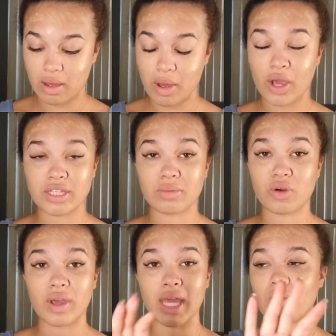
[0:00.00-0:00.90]
Okay, so I'm
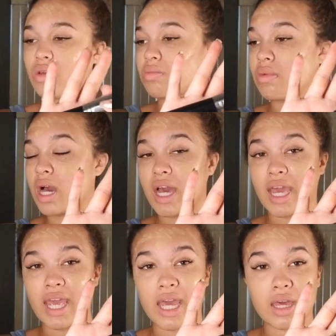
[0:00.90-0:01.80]
going in with
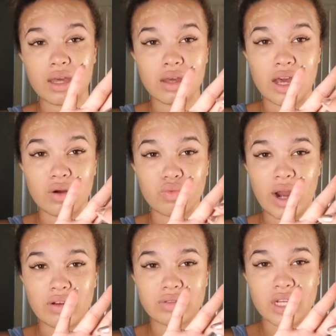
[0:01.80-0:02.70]
my
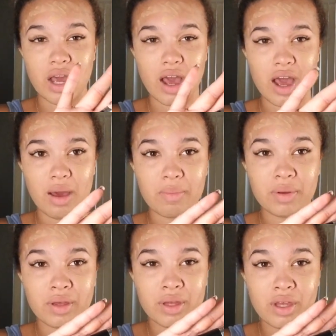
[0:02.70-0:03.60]
round top
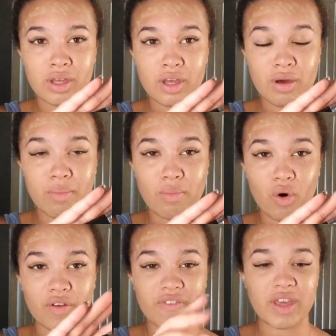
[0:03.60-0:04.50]

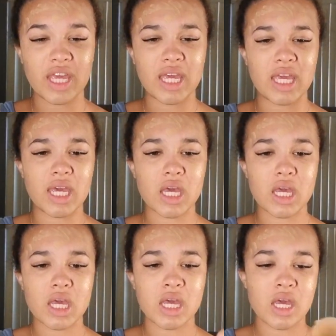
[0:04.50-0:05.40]
Morphe
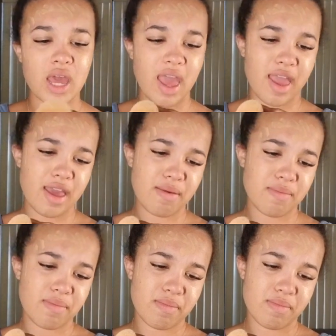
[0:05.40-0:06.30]

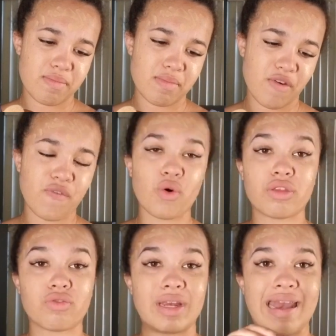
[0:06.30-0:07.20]

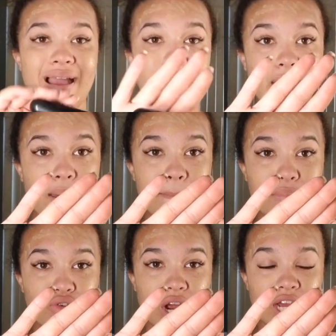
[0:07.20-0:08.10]
M439
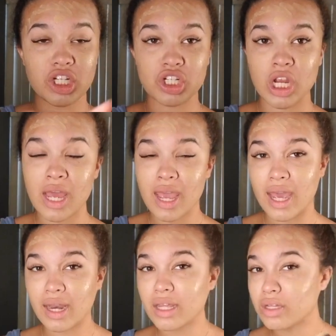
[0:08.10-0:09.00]
brush,
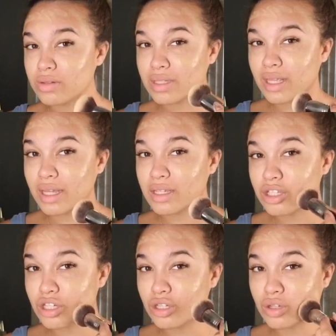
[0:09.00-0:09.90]
and I use this
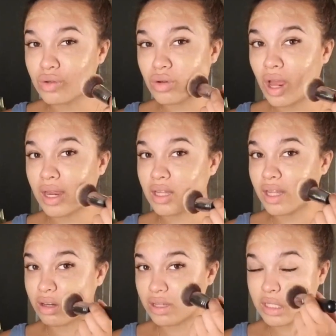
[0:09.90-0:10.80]
to, I
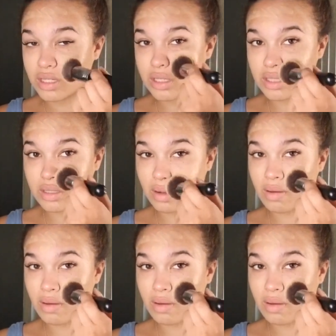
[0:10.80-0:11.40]
literally just